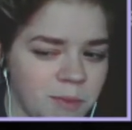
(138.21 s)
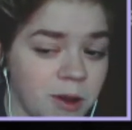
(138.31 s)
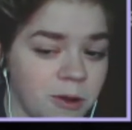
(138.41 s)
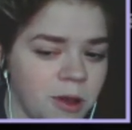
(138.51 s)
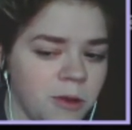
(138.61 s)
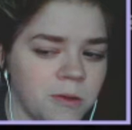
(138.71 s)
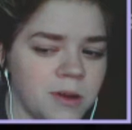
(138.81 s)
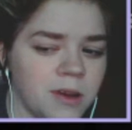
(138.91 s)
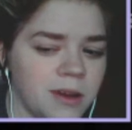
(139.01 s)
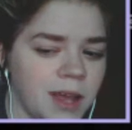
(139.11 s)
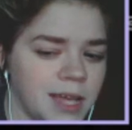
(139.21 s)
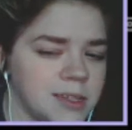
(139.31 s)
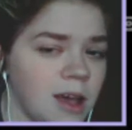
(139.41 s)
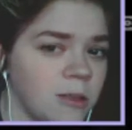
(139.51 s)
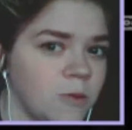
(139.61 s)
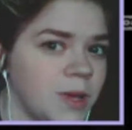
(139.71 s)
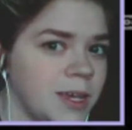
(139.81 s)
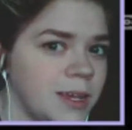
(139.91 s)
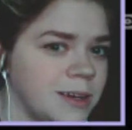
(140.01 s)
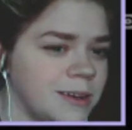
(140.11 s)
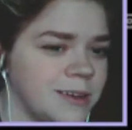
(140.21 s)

better known as Halloween.